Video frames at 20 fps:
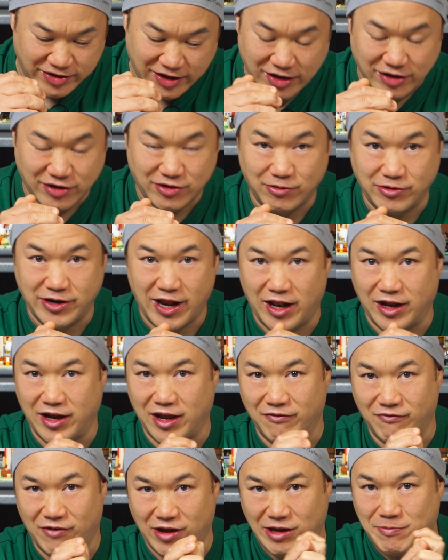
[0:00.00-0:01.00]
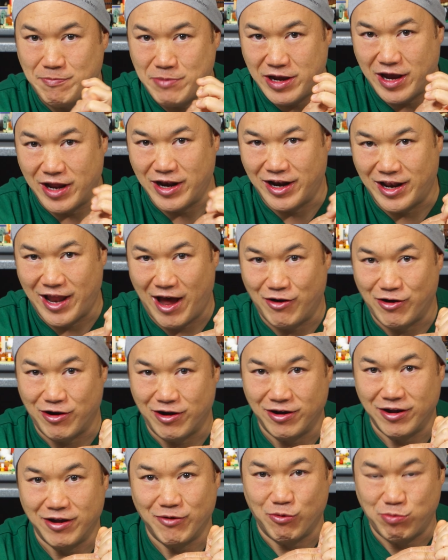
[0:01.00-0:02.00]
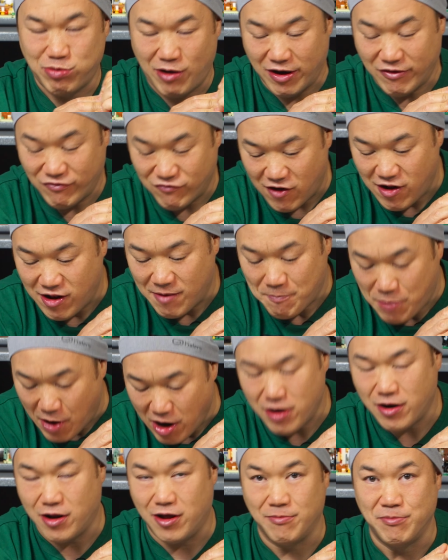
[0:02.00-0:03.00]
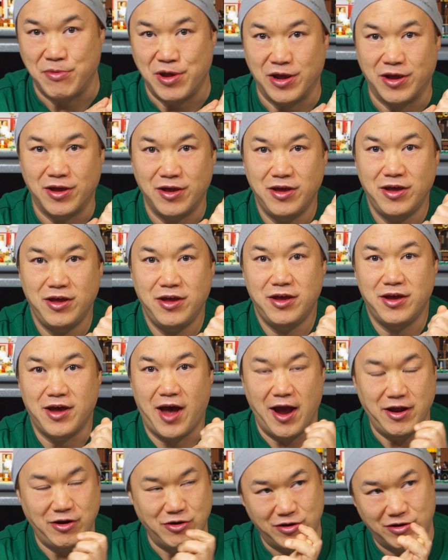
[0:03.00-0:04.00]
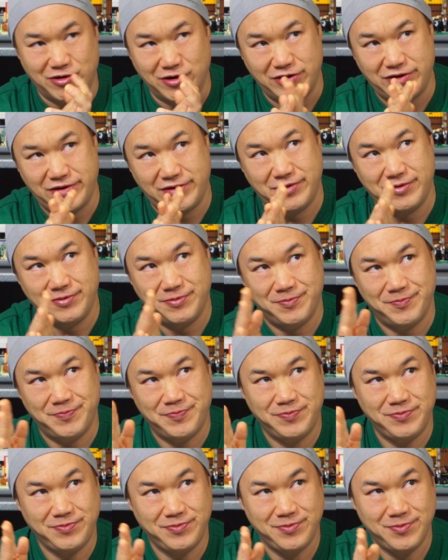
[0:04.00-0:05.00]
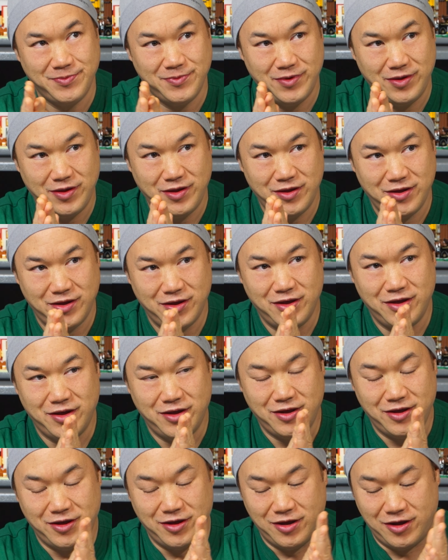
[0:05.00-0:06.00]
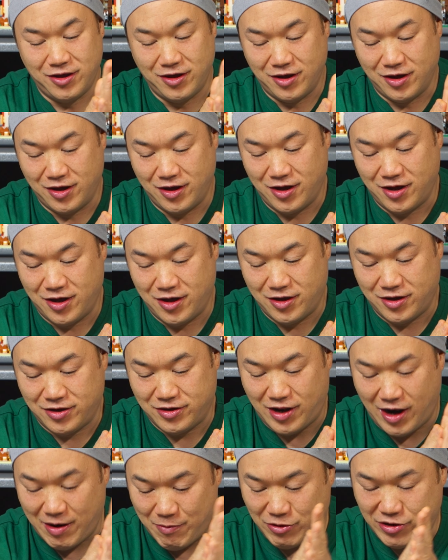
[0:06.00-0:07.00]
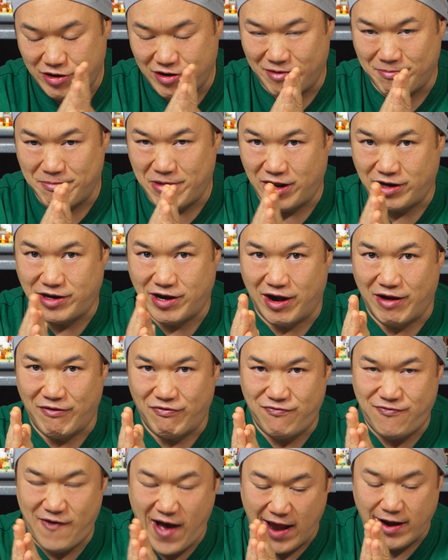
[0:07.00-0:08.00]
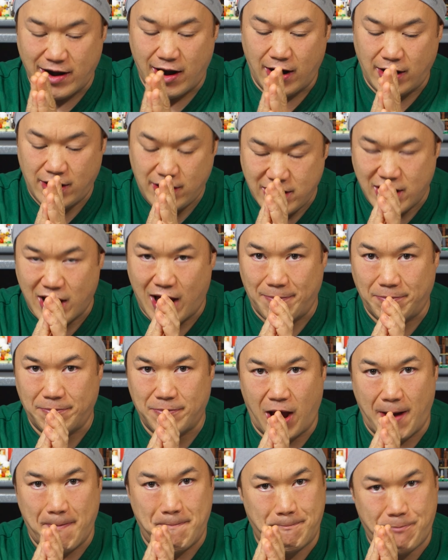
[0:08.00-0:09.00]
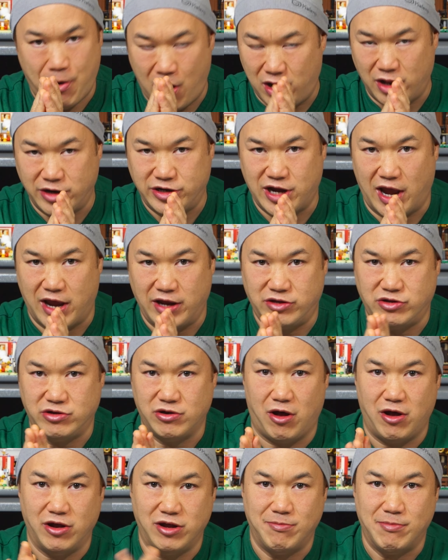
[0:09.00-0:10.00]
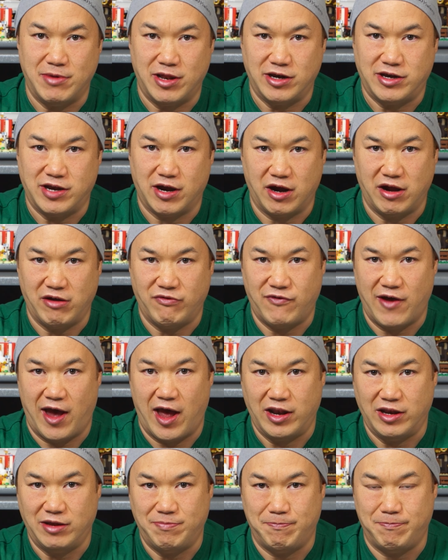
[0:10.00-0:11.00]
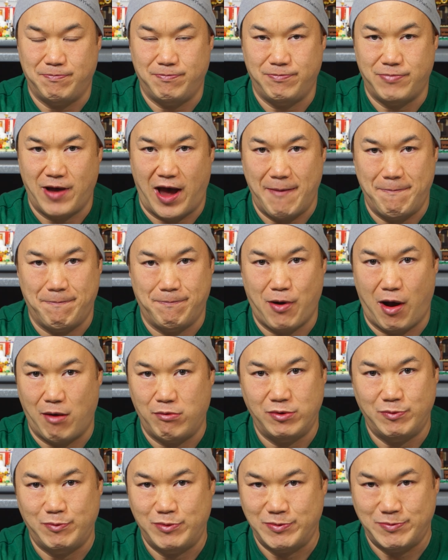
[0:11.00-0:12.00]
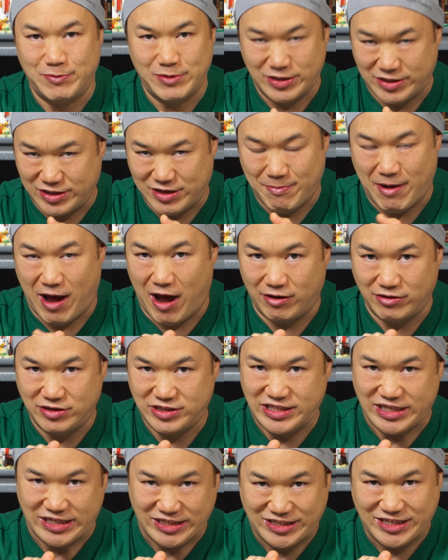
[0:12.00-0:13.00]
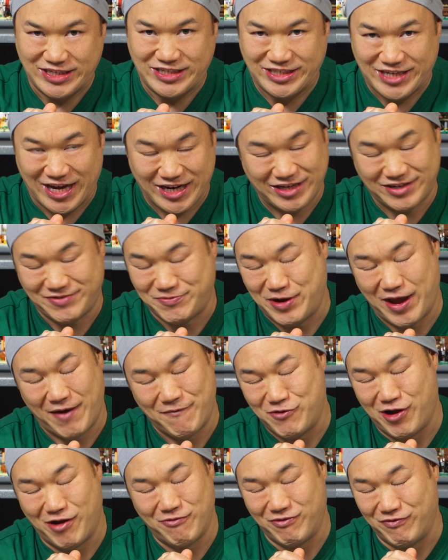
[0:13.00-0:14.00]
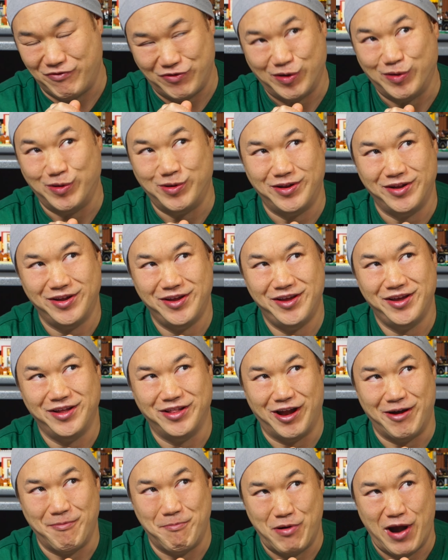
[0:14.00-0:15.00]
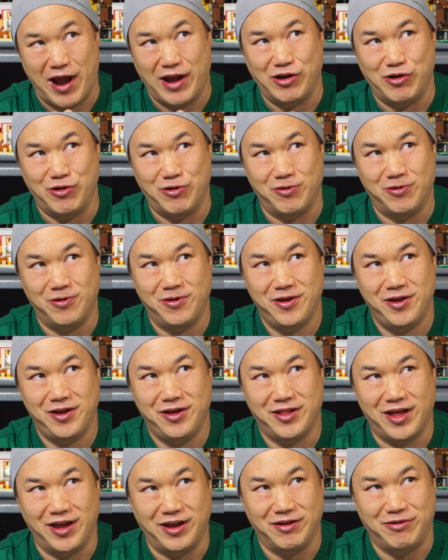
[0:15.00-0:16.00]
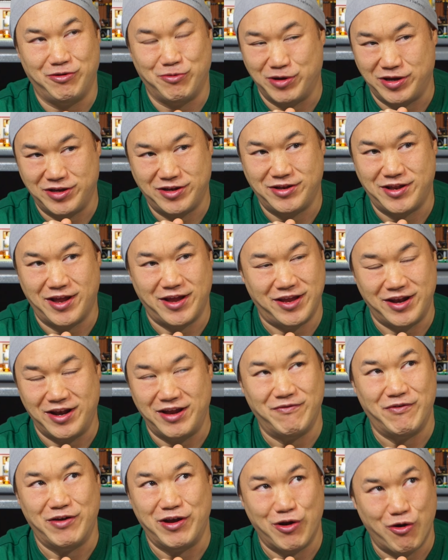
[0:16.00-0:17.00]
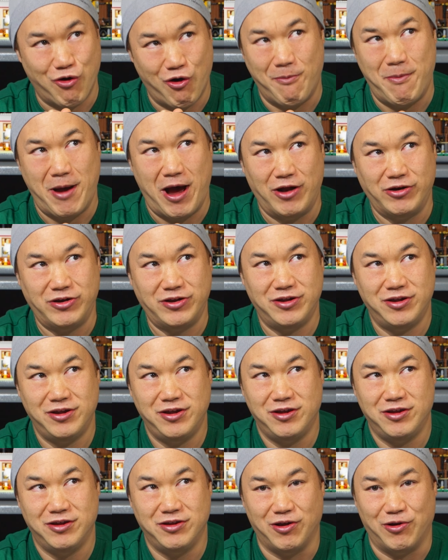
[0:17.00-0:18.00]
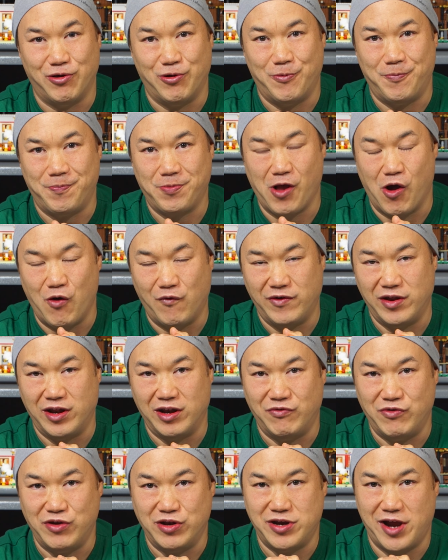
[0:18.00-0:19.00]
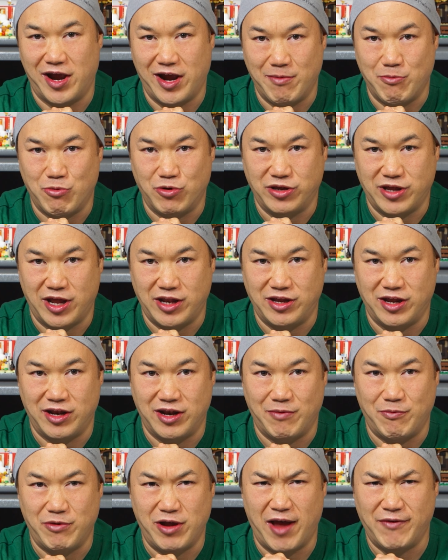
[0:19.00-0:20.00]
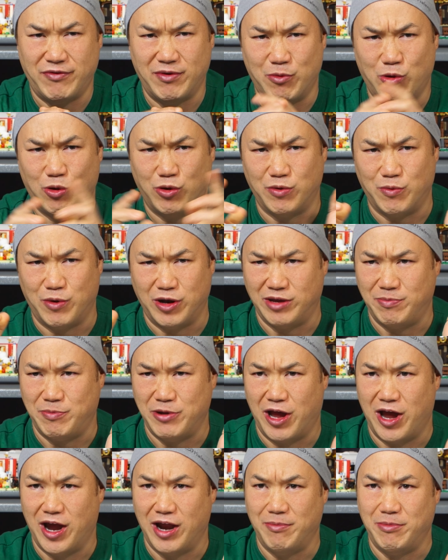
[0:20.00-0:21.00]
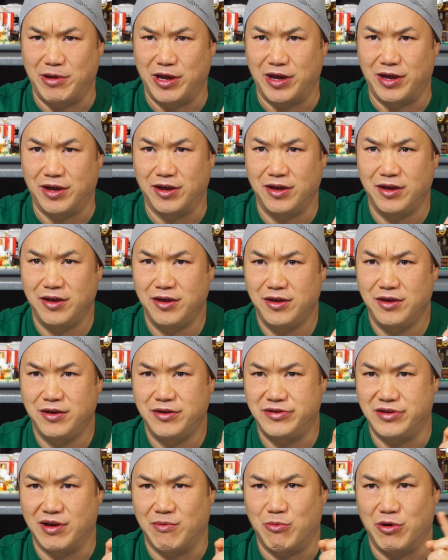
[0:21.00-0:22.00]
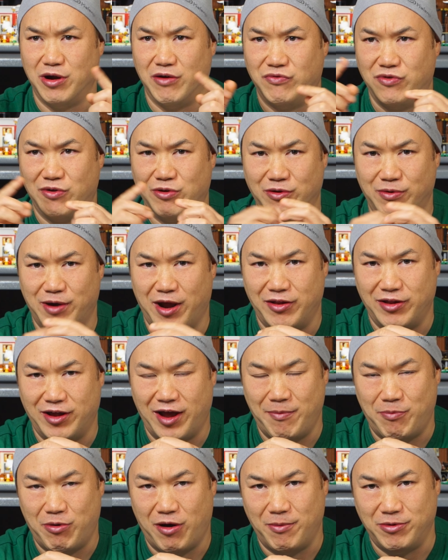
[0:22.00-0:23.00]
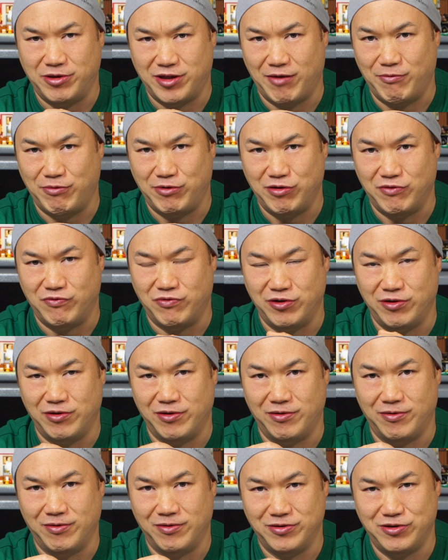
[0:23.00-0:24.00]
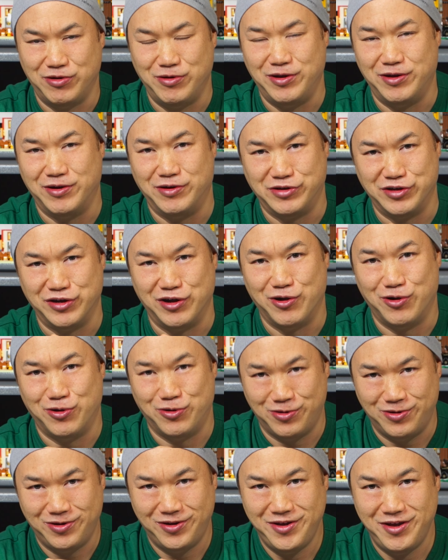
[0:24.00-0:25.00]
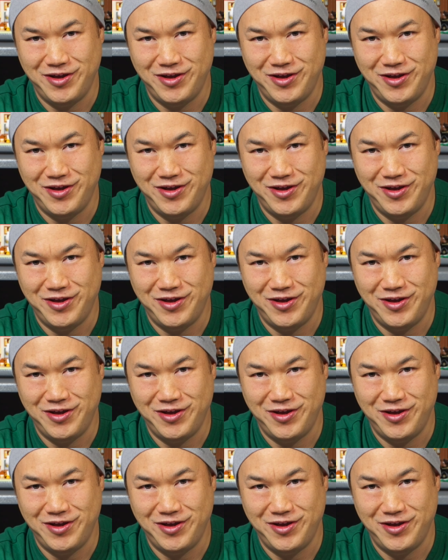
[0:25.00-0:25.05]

thing is so delicate. If I speak any louder, it will probably fall apart on me. How you doing, Chris? Good. Hello, everyone. Today we're doing military. Finally, I apologize to all you military fans. i probably missed about 60 sets we have not reviewed that are brand new that Chris doesn't even know about. So hopefully in the future I get more sets in. And we have some older ones behind me somewhere floating around that I promised I would do for you two years ago.